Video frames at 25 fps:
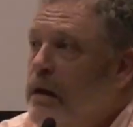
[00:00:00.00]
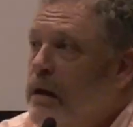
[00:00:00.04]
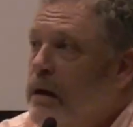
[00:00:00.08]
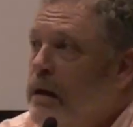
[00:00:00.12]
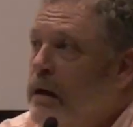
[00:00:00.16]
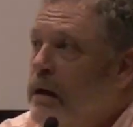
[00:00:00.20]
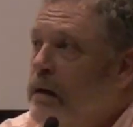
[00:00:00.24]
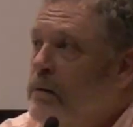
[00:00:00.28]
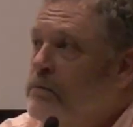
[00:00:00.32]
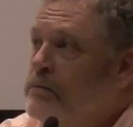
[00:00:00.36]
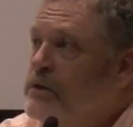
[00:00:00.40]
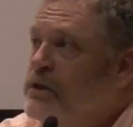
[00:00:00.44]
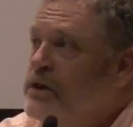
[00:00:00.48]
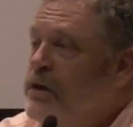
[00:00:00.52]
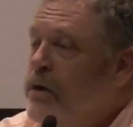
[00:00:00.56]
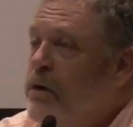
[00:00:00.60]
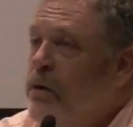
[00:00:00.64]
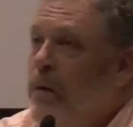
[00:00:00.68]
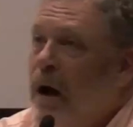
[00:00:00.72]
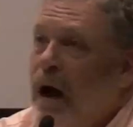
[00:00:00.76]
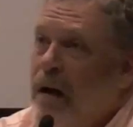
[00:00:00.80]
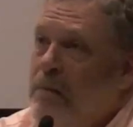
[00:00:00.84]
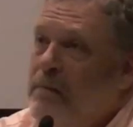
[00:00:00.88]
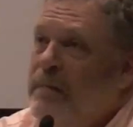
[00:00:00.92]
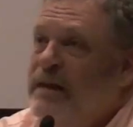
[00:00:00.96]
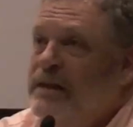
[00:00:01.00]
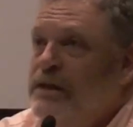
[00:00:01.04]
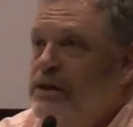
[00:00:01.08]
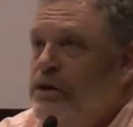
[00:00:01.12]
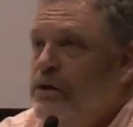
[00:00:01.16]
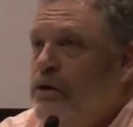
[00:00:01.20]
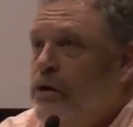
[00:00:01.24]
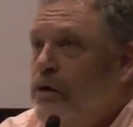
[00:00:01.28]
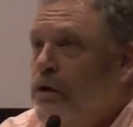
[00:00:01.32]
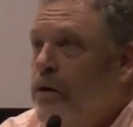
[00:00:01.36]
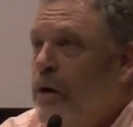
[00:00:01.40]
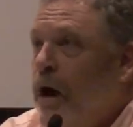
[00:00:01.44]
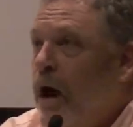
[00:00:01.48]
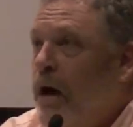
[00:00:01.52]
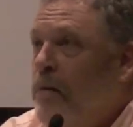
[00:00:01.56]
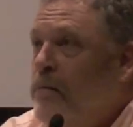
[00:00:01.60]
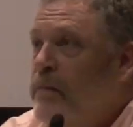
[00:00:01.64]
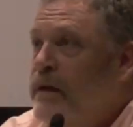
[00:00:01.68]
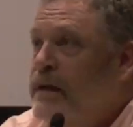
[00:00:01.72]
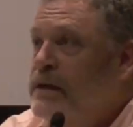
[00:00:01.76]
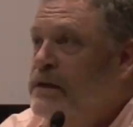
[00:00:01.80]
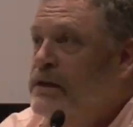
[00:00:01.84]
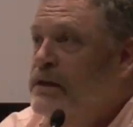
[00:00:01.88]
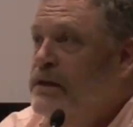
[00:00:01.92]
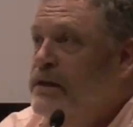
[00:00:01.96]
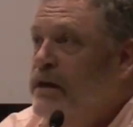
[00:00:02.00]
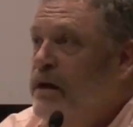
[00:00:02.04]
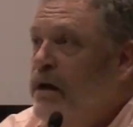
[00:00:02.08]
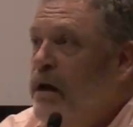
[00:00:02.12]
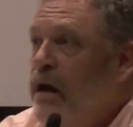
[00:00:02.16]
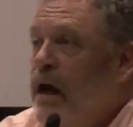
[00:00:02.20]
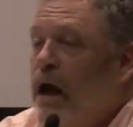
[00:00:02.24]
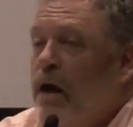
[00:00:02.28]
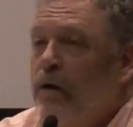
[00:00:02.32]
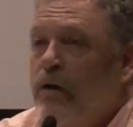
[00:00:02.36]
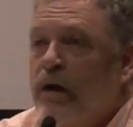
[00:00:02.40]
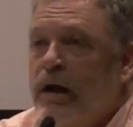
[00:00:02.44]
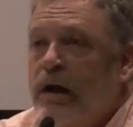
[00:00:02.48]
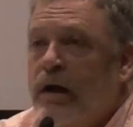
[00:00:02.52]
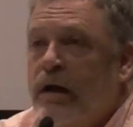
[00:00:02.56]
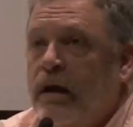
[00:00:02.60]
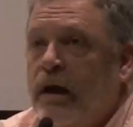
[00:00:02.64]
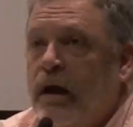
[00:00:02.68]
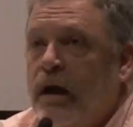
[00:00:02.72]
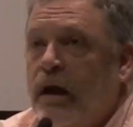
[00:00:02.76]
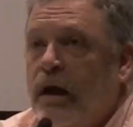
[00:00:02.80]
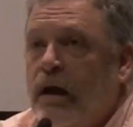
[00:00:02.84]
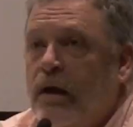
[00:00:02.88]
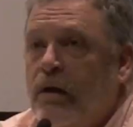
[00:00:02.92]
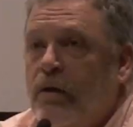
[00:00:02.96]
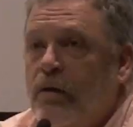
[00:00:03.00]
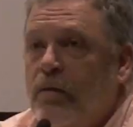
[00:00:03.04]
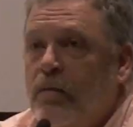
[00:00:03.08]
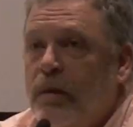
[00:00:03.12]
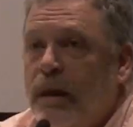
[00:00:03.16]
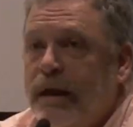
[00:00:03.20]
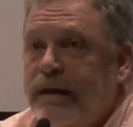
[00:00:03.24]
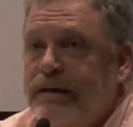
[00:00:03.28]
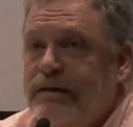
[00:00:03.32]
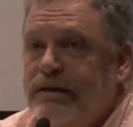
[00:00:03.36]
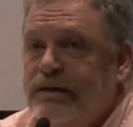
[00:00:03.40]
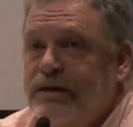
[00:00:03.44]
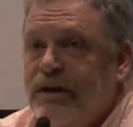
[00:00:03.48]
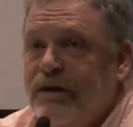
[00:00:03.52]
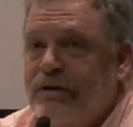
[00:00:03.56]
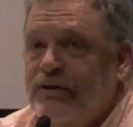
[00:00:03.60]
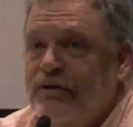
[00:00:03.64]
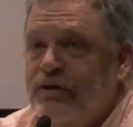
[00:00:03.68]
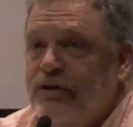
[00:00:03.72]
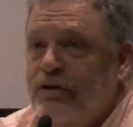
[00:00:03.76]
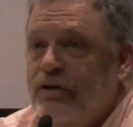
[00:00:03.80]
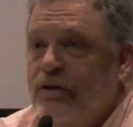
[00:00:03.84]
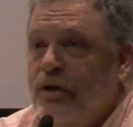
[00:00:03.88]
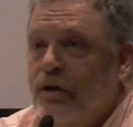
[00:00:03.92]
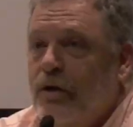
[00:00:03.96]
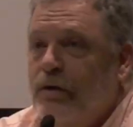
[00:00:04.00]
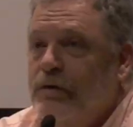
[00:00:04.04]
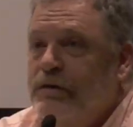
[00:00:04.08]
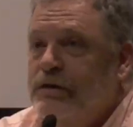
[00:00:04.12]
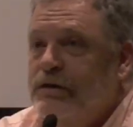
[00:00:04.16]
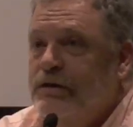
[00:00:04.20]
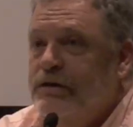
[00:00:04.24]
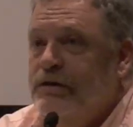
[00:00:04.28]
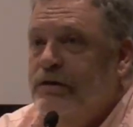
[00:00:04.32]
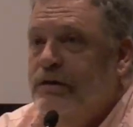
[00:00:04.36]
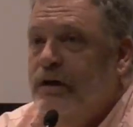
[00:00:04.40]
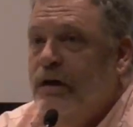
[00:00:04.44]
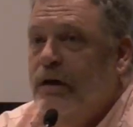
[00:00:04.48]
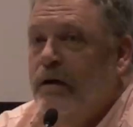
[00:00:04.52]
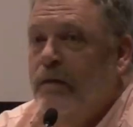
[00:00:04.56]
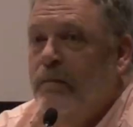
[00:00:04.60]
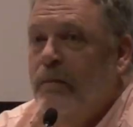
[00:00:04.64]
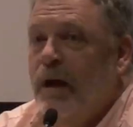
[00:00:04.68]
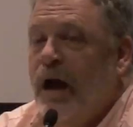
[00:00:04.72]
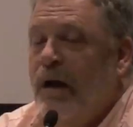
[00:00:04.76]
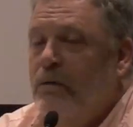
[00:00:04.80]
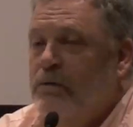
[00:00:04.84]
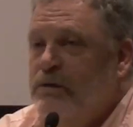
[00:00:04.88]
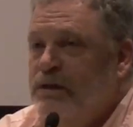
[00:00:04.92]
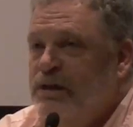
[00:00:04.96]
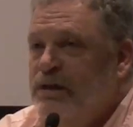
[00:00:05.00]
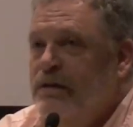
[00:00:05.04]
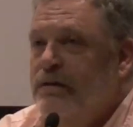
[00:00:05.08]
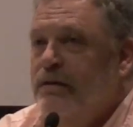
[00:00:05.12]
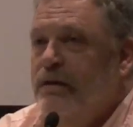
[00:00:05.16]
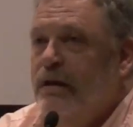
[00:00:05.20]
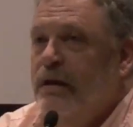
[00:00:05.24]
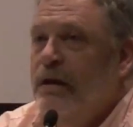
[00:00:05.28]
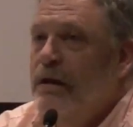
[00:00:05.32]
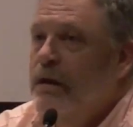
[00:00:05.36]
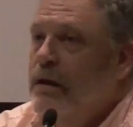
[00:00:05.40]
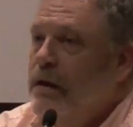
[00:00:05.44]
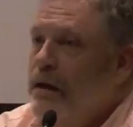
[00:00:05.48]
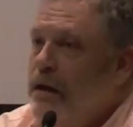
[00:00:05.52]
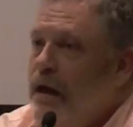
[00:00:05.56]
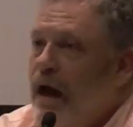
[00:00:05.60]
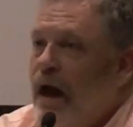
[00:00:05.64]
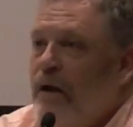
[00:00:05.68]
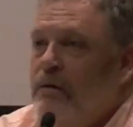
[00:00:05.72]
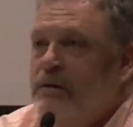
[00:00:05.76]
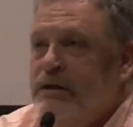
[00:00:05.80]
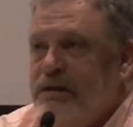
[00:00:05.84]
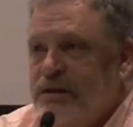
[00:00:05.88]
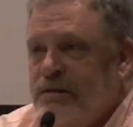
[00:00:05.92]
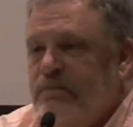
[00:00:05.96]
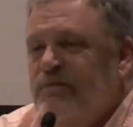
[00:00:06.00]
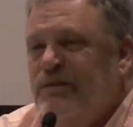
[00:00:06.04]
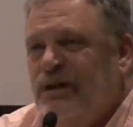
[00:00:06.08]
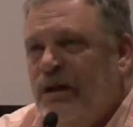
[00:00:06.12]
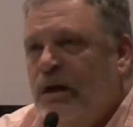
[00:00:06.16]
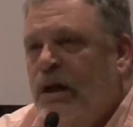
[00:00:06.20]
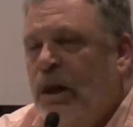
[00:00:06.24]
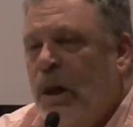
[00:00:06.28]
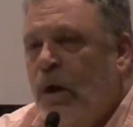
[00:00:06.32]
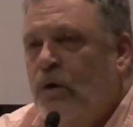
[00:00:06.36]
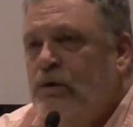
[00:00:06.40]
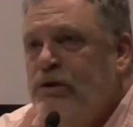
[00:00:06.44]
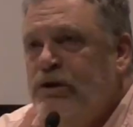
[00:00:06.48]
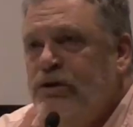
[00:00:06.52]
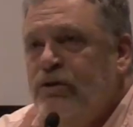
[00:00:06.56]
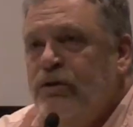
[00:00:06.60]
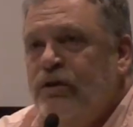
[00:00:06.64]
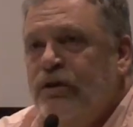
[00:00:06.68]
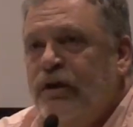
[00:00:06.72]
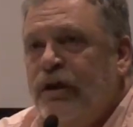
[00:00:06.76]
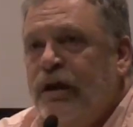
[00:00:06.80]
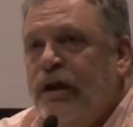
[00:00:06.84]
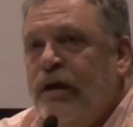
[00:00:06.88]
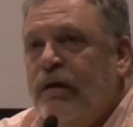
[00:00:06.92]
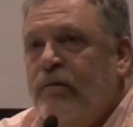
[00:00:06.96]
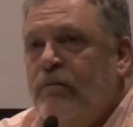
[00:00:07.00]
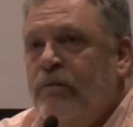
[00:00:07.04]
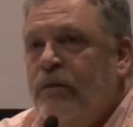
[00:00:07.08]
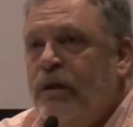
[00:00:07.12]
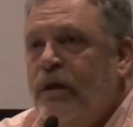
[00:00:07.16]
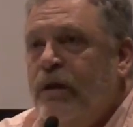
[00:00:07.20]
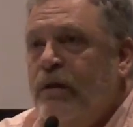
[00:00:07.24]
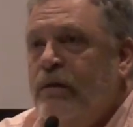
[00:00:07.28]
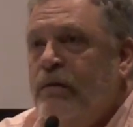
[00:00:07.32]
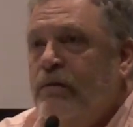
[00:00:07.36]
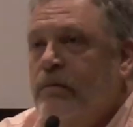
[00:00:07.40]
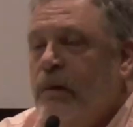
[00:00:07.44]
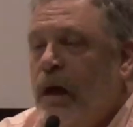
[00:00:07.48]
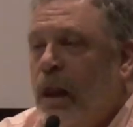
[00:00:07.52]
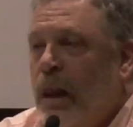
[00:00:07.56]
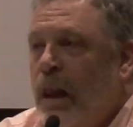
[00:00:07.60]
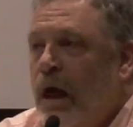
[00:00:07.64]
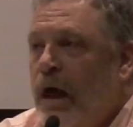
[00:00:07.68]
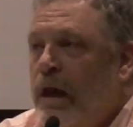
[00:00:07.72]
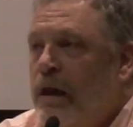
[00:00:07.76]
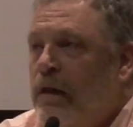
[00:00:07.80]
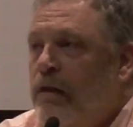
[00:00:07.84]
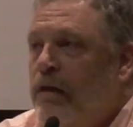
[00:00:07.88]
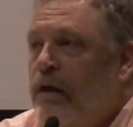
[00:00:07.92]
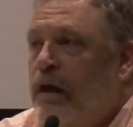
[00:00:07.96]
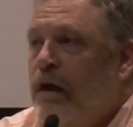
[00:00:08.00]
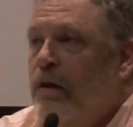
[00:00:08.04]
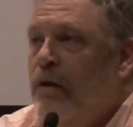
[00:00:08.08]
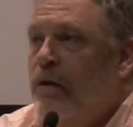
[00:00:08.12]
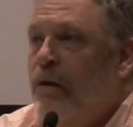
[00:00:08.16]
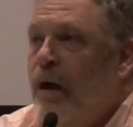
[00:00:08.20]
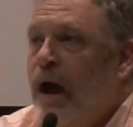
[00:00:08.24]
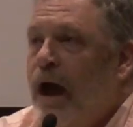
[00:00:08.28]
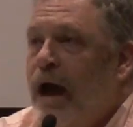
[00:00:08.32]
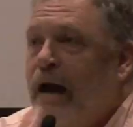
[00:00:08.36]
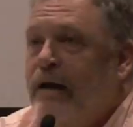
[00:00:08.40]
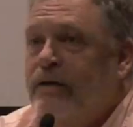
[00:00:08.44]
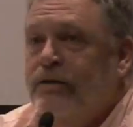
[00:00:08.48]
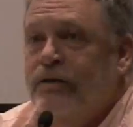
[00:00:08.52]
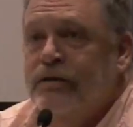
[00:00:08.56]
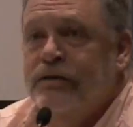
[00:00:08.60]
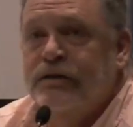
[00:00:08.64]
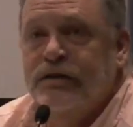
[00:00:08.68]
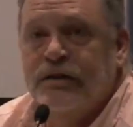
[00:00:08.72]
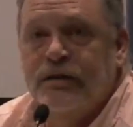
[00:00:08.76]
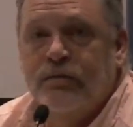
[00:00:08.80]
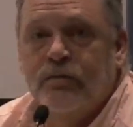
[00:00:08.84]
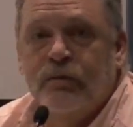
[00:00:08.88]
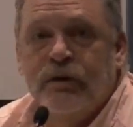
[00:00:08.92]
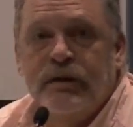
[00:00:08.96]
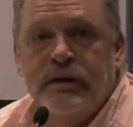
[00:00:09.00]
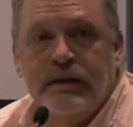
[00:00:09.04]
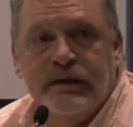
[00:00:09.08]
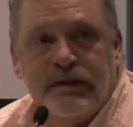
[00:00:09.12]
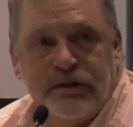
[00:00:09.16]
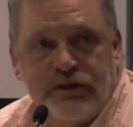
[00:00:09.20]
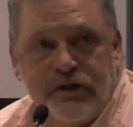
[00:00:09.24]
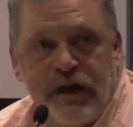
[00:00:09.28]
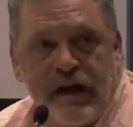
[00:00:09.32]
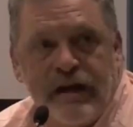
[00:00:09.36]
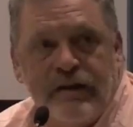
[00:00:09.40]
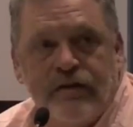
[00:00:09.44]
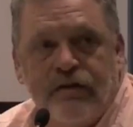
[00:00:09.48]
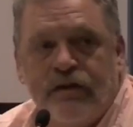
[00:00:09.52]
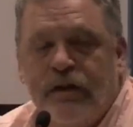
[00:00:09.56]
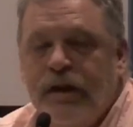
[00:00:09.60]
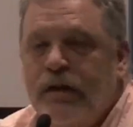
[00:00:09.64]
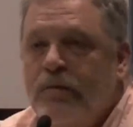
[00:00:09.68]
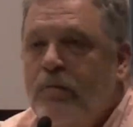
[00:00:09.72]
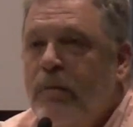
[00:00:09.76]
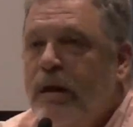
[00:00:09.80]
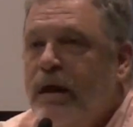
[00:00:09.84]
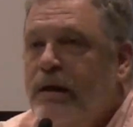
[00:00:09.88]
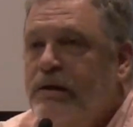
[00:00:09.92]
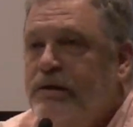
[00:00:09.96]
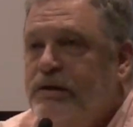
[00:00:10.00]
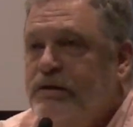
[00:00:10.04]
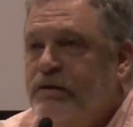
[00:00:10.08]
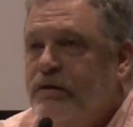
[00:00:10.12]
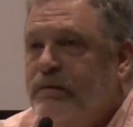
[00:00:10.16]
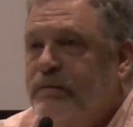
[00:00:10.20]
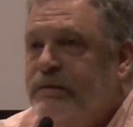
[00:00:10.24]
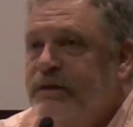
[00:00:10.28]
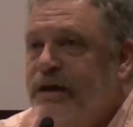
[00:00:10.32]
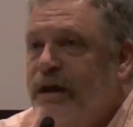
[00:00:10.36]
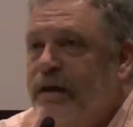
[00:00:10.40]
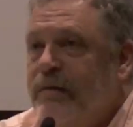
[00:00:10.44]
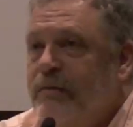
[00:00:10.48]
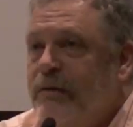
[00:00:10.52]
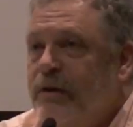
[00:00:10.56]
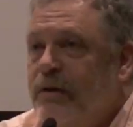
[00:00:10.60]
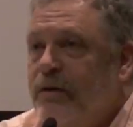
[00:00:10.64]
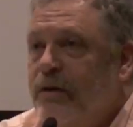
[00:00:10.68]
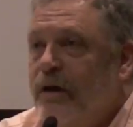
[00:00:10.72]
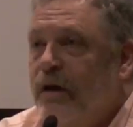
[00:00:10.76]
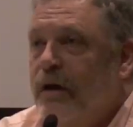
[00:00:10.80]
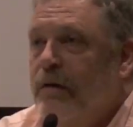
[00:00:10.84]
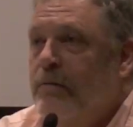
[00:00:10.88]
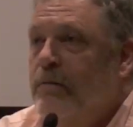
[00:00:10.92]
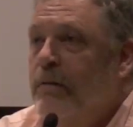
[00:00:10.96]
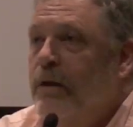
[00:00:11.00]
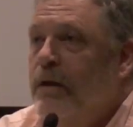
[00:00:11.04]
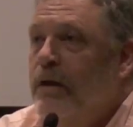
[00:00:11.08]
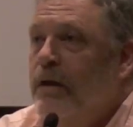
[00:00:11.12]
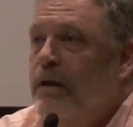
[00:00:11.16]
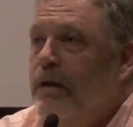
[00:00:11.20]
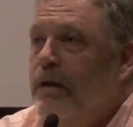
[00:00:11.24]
Um, so I miss her. I miss uh, Eric King, who played Sergeant Doakes. Um, I was, I was closer to him than a lot of the other actors, and we exchanged emails from time to time.